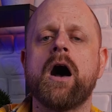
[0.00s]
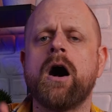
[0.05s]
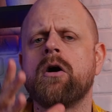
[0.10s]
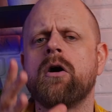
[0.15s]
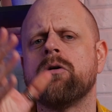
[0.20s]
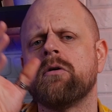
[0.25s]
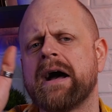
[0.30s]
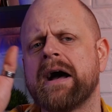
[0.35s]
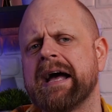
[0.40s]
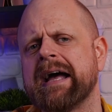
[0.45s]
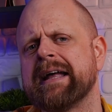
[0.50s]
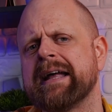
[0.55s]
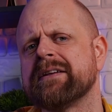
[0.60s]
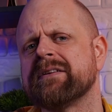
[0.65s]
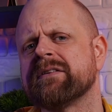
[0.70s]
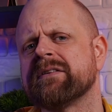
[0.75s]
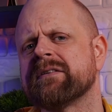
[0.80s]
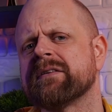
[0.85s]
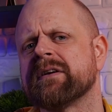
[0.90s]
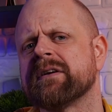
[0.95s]
Oh,
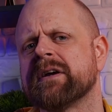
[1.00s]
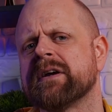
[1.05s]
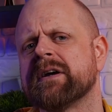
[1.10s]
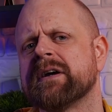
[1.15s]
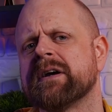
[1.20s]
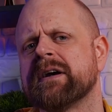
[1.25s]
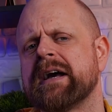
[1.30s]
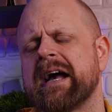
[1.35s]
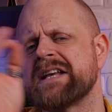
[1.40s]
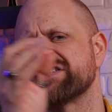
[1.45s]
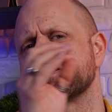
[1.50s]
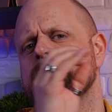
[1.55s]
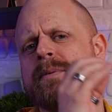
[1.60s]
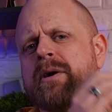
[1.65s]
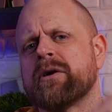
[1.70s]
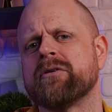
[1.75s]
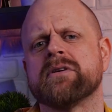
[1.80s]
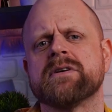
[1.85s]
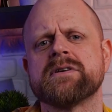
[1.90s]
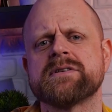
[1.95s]
and as a
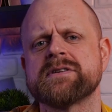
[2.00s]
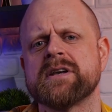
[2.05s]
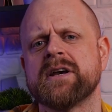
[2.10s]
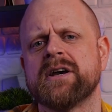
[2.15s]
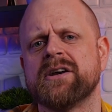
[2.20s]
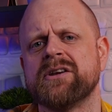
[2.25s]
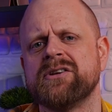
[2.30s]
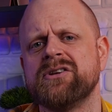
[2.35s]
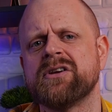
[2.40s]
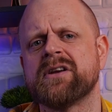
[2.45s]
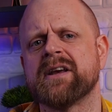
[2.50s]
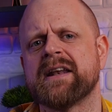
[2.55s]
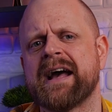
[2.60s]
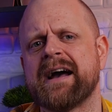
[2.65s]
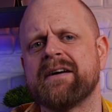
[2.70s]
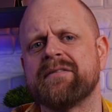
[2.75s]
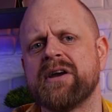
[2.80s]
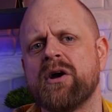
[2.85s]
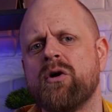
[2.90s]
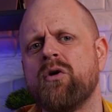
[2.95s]
bonus, you can
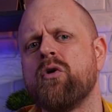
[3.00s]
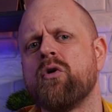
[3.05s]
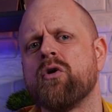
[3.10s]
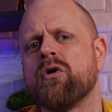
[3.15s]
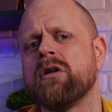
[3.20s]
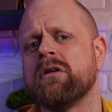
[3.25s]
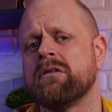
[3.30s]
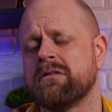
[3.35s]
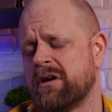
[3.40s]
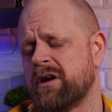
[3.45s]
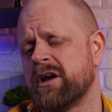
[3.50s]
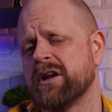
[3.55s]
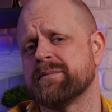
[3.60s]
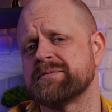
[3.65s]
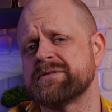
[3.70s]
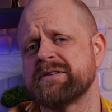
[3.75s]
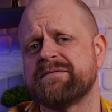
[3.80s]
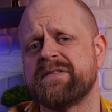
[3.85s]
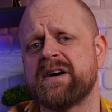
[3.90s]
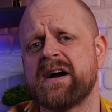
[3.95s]
have it all on up
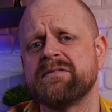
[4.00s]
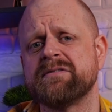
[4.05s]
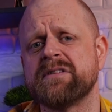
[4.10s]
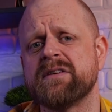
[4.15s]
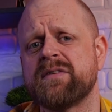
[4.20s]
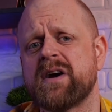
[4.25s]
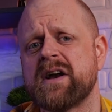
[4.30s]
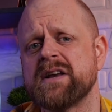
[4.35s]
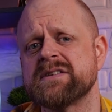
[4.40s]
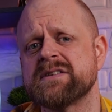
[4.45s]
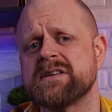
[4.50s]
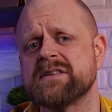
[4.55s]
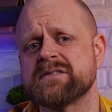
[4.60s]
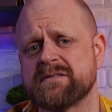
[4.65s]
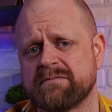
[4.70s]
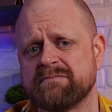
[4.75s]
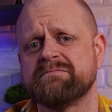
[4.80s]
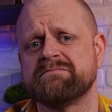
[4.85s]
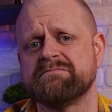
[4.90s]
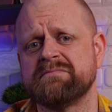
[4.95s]
to 5
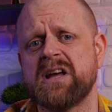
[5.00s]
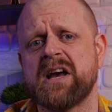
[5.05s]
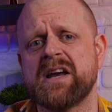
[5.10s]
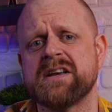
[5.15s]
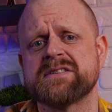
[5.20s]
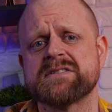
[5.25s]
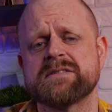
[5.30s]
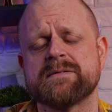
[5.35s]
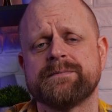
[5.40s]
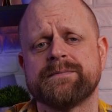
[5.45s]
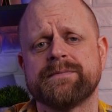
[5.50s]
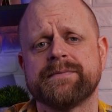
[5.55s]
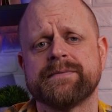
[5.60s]
devices. Nice.